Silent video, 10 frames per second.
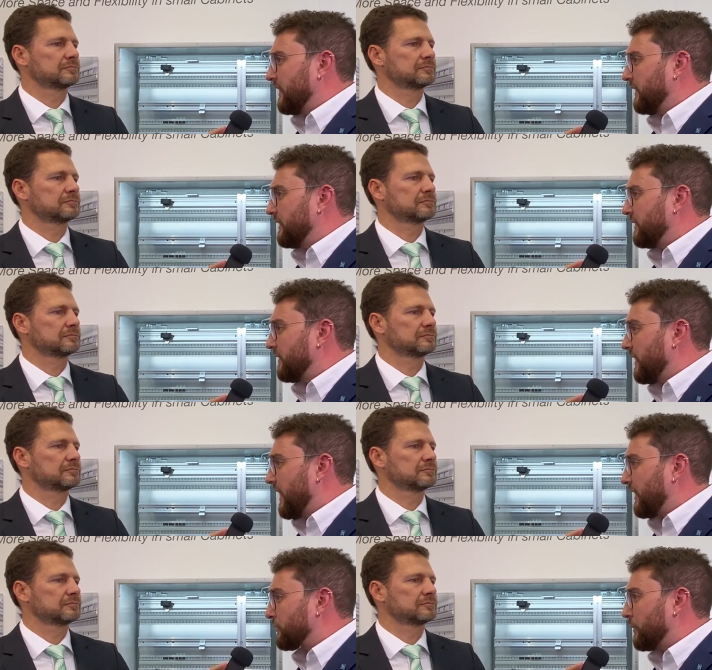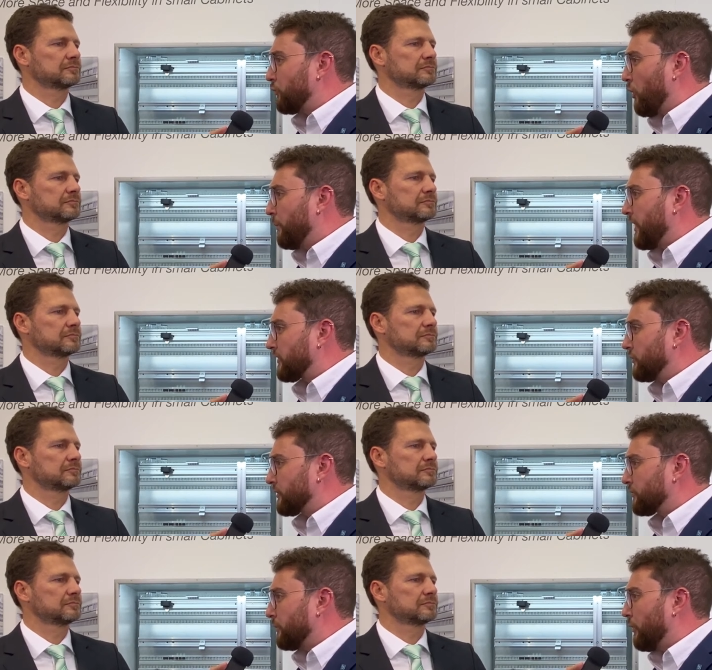Speaker 1: and the Airstream Compact
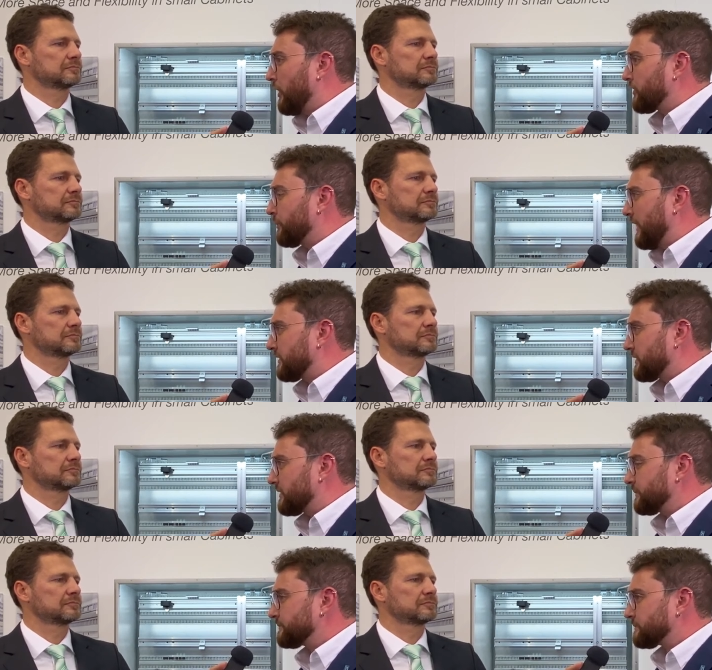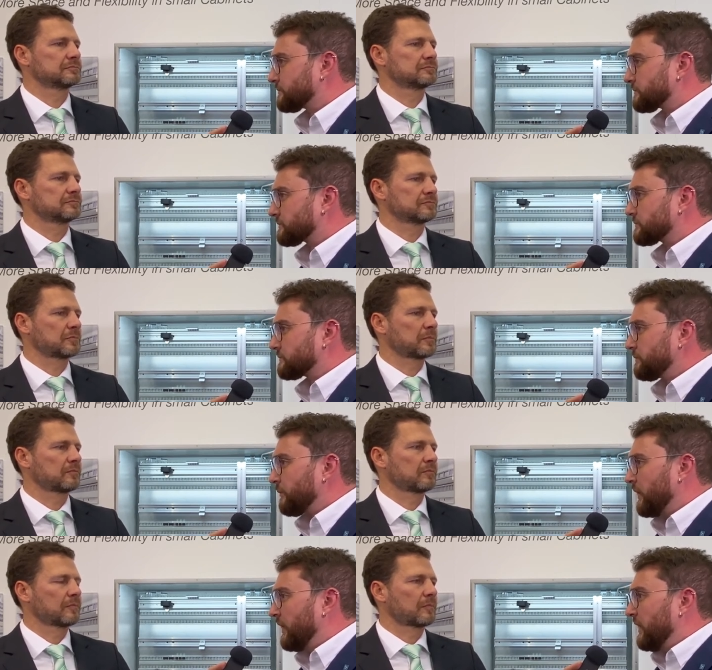uses support spaces.
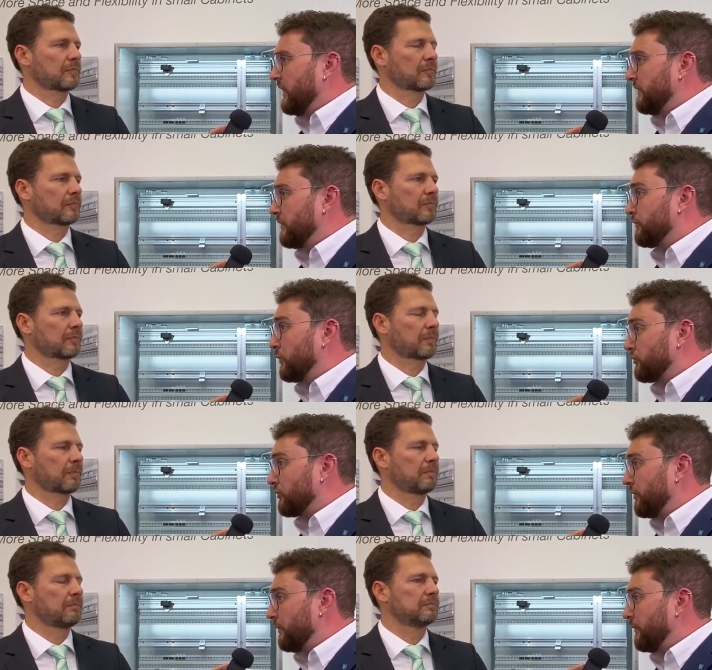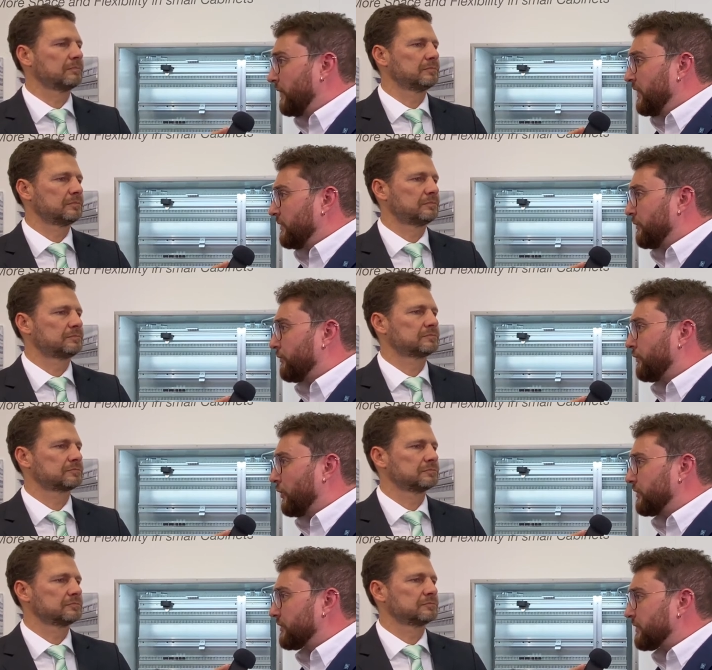In the future, the
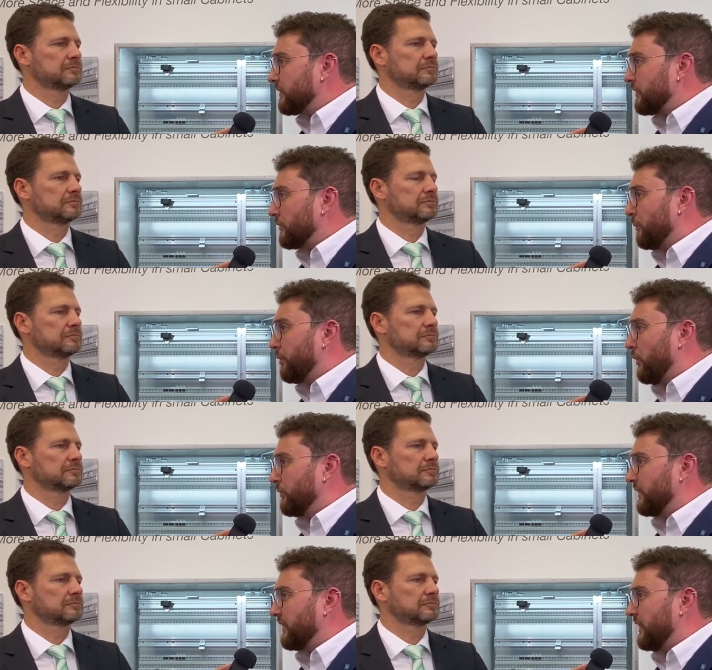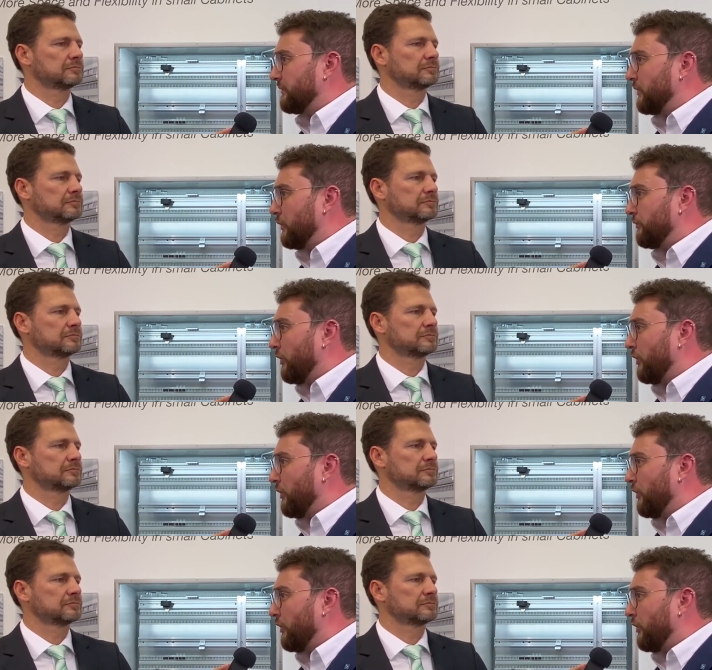front component level of